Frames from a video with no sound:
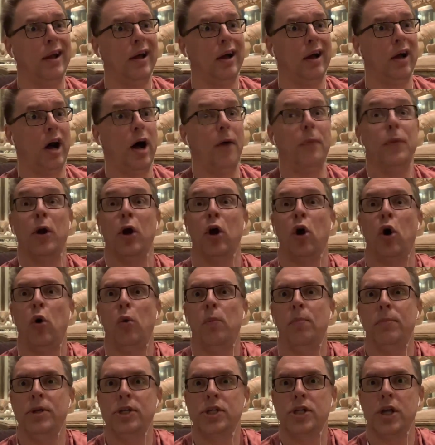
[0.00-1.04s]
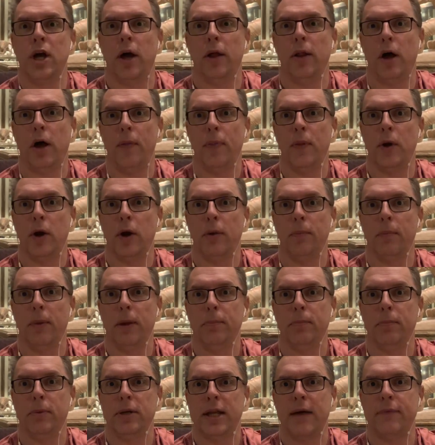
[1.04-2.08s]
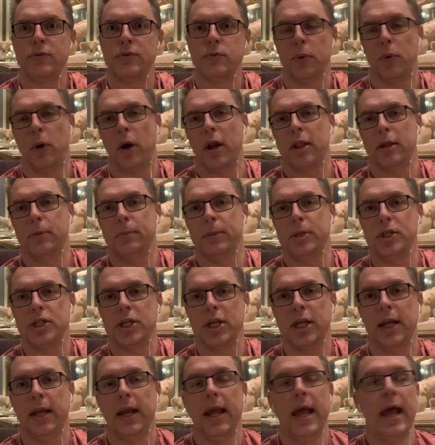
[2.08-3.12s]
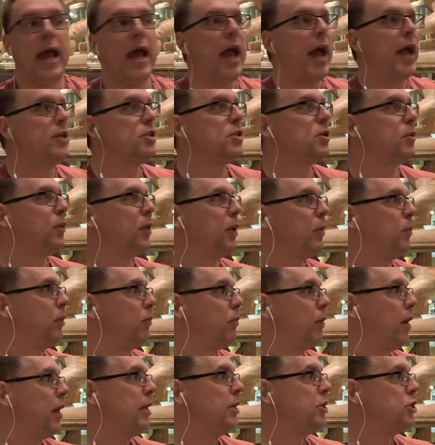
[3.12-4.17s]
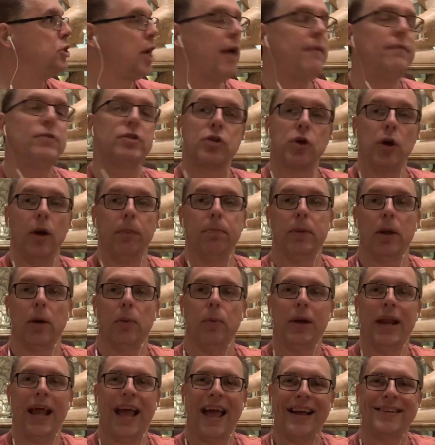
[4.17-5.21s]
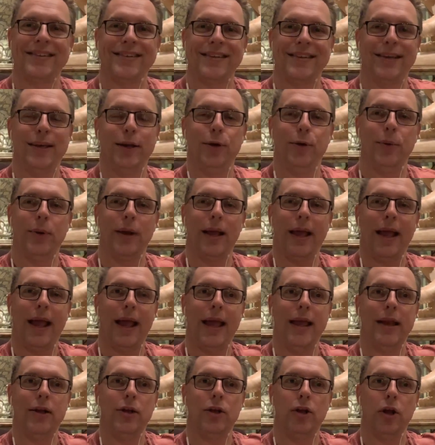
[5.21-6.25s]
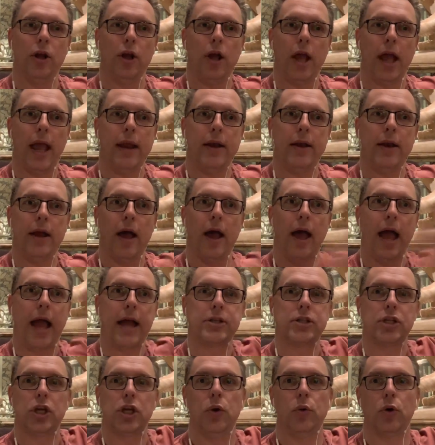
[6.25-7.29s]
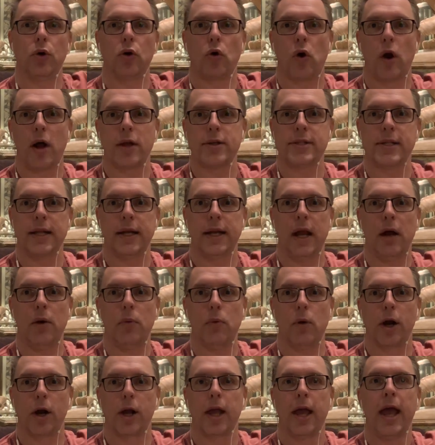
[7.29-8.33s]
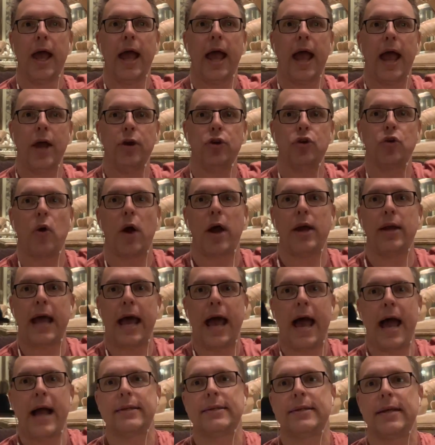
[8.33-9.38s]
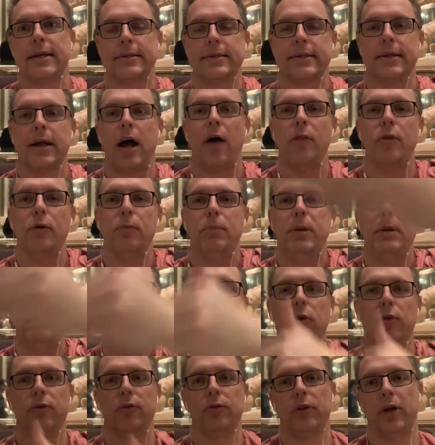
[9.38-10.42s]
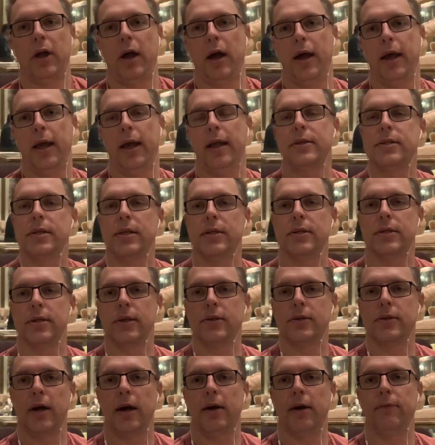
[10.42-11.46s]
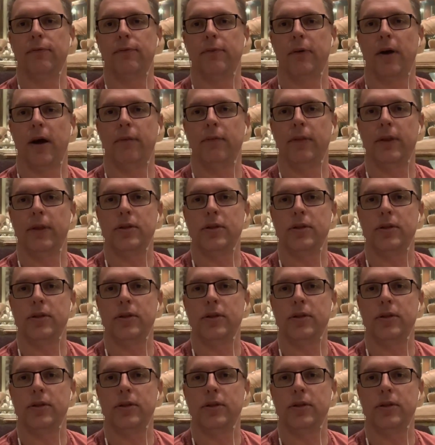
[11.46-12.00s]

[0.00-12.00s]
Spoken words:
on their home on their devs would run on their machine, and so they would write JavaScript that would execute and execute across the network and try to access other people's instances of these